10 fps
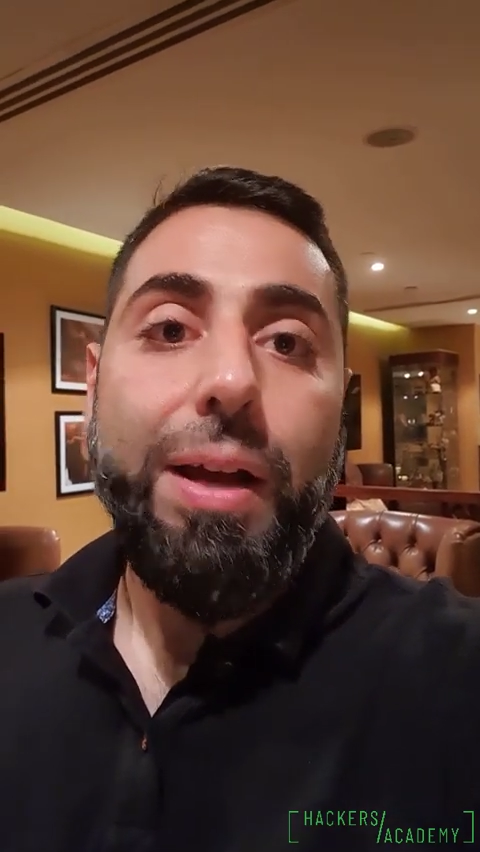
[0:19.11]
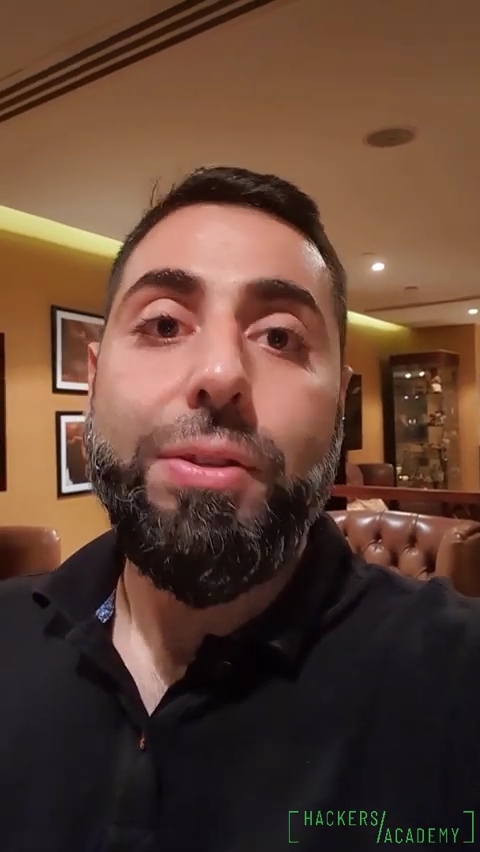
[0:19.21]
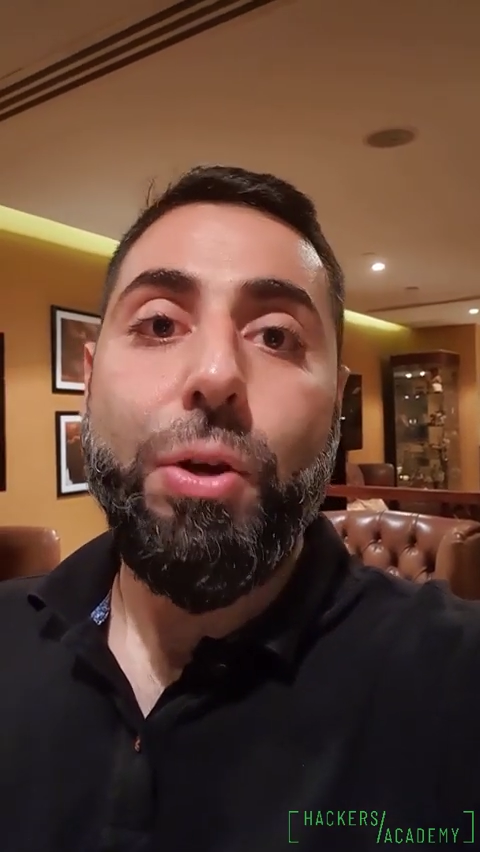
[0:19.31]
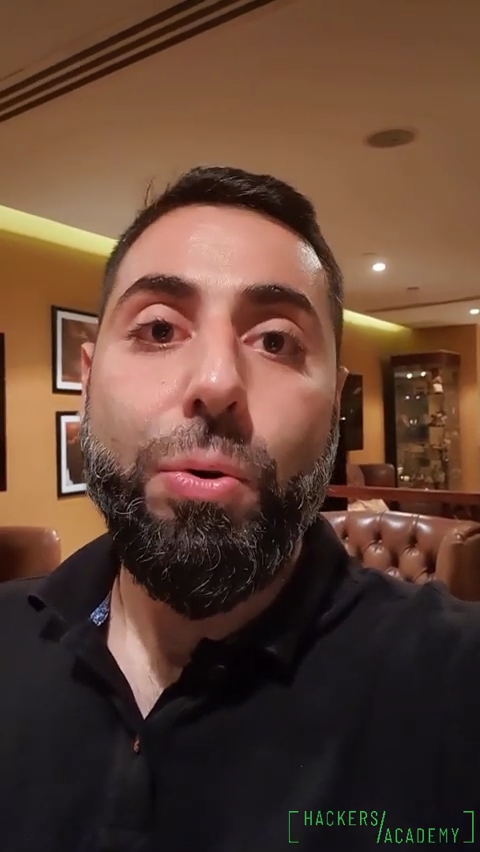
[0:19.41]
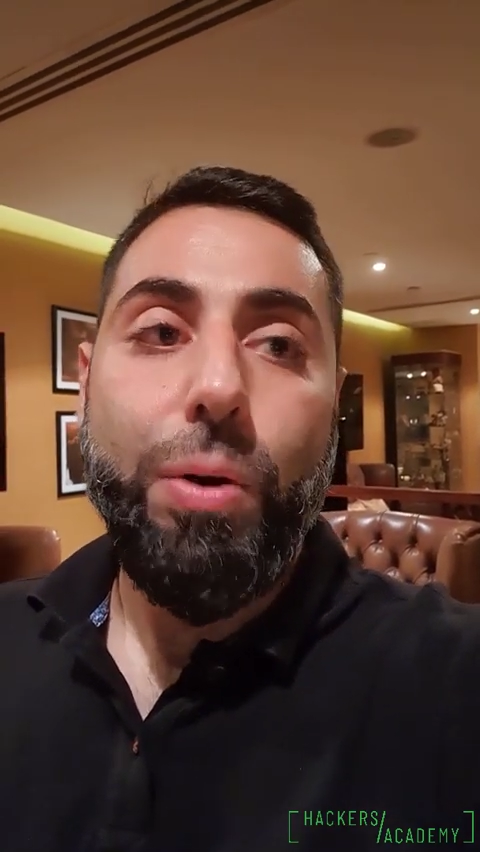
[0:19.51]

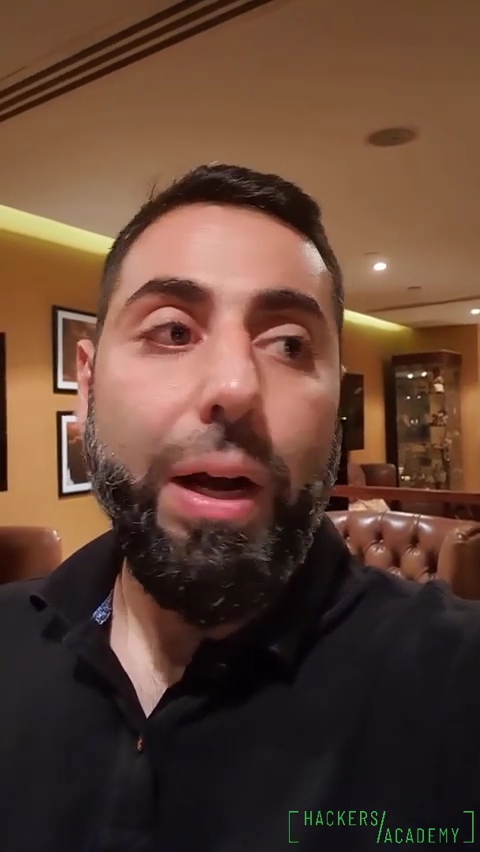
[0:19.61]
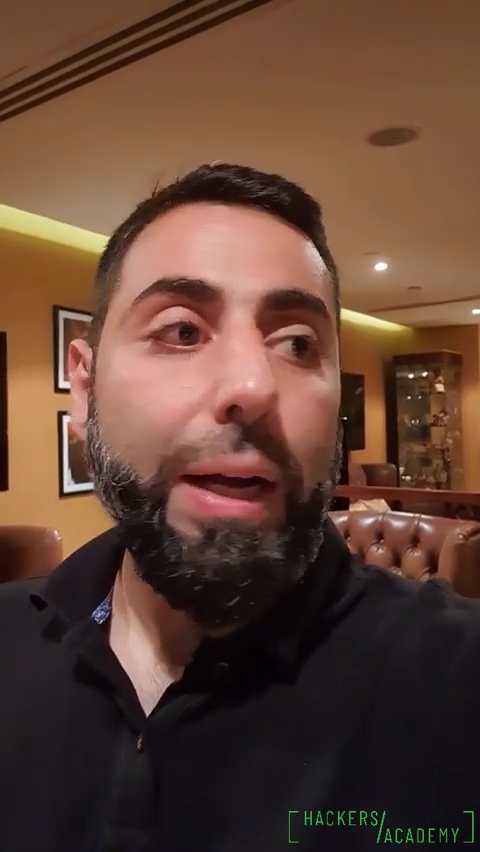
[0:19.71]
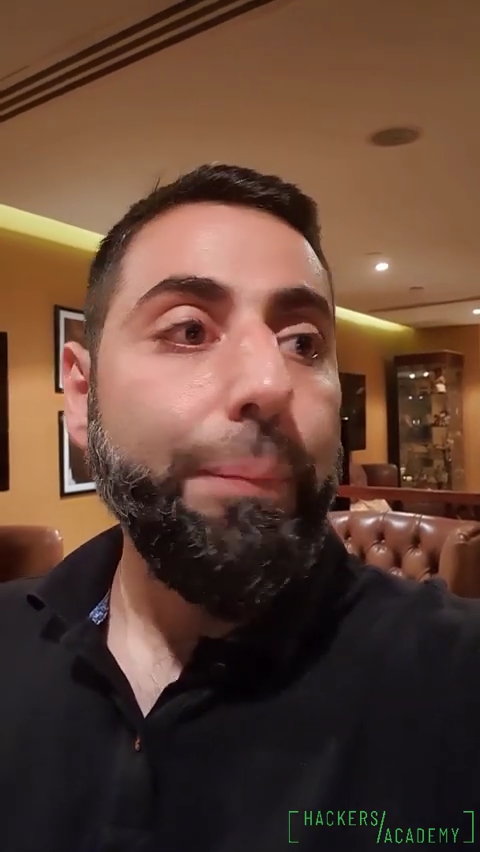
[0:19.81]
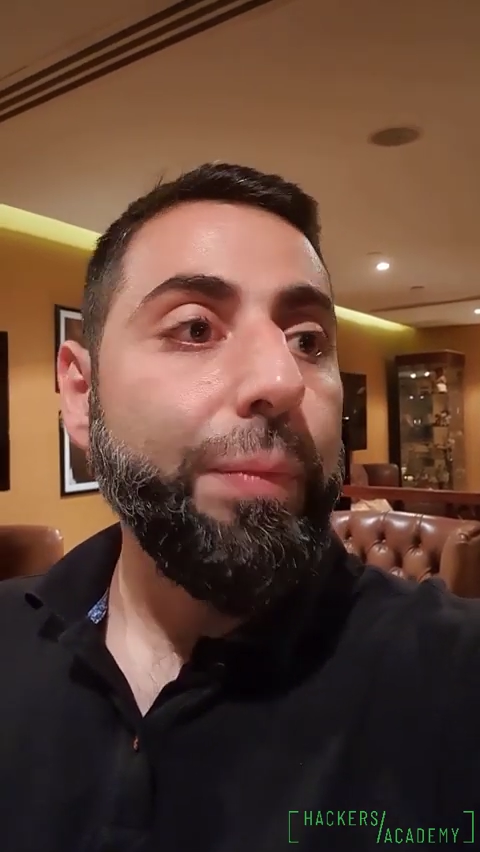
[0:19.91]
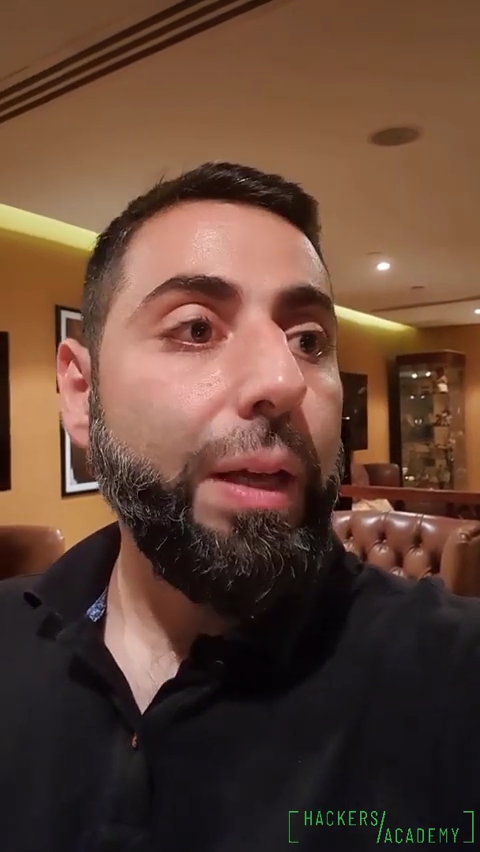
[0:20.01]
So
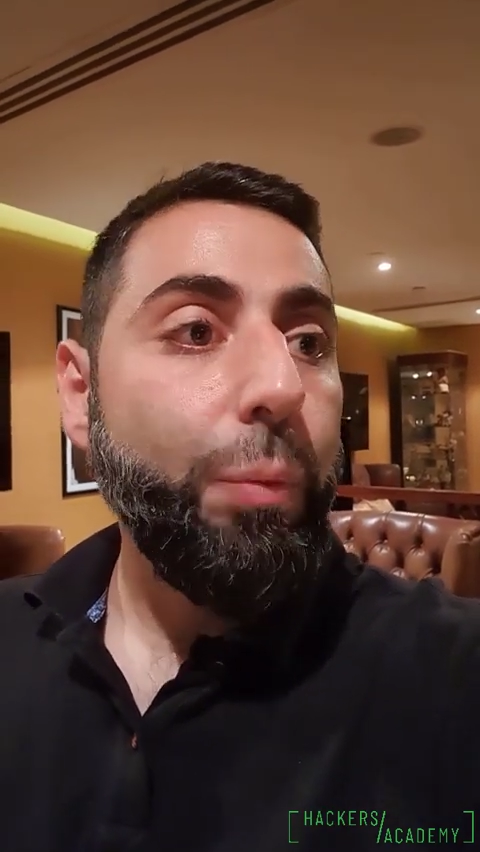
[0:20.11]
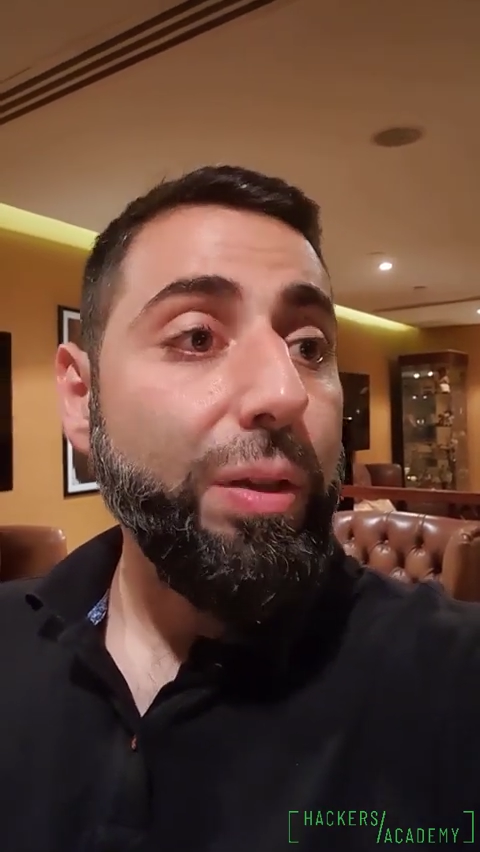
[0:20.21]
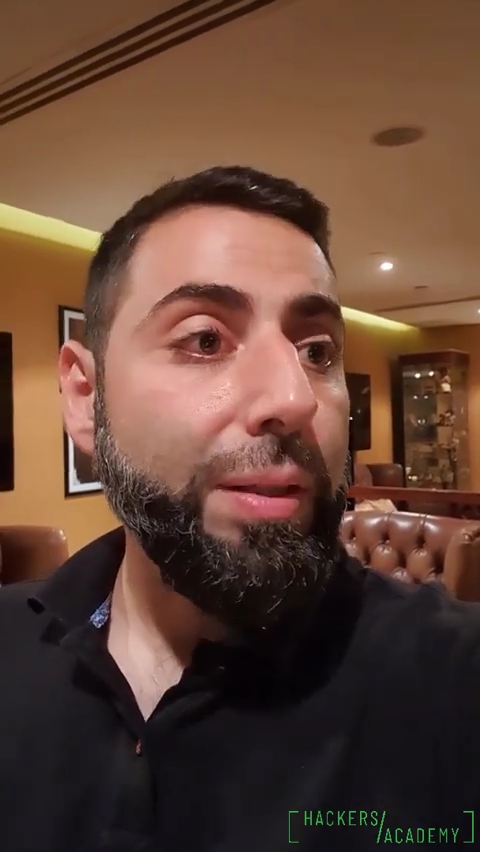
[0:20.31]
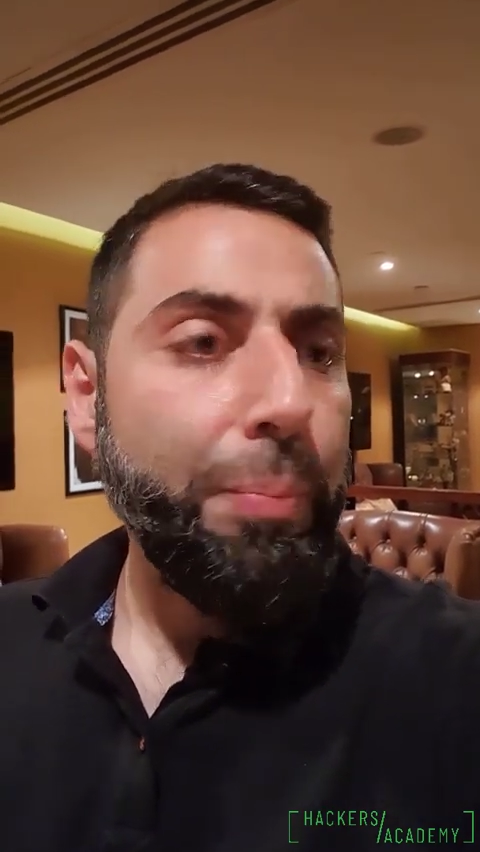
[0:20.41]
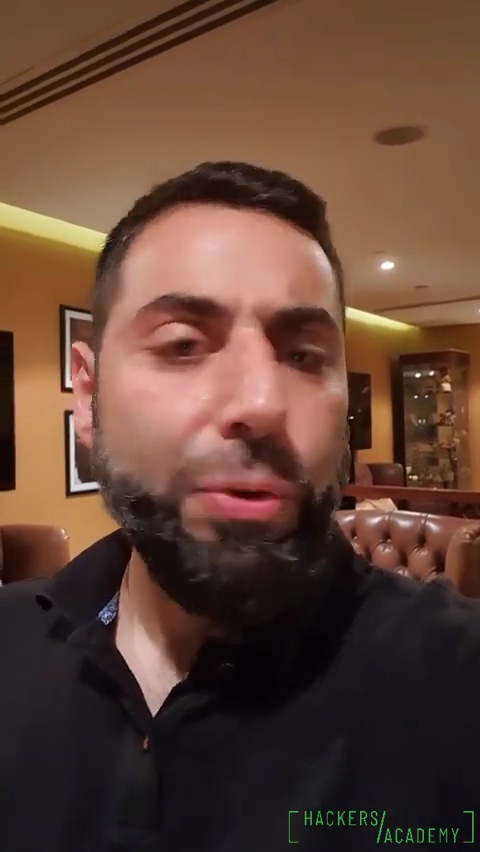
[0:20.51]
it
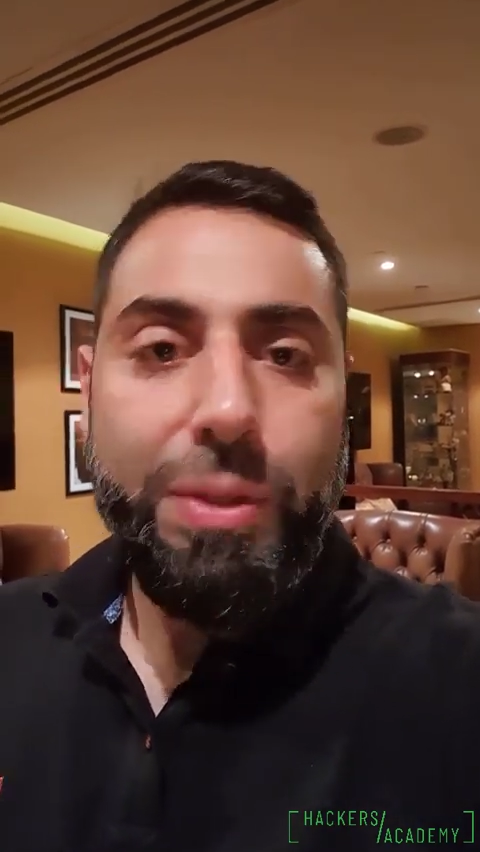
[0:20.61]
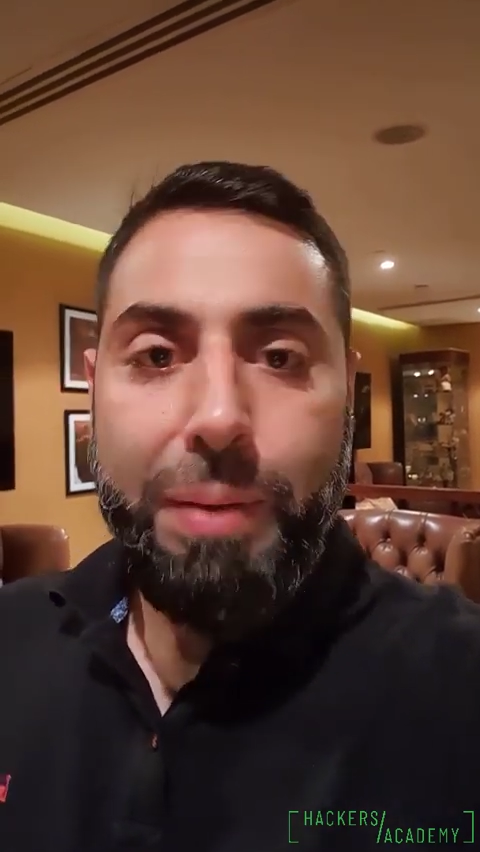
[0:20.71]
was supposed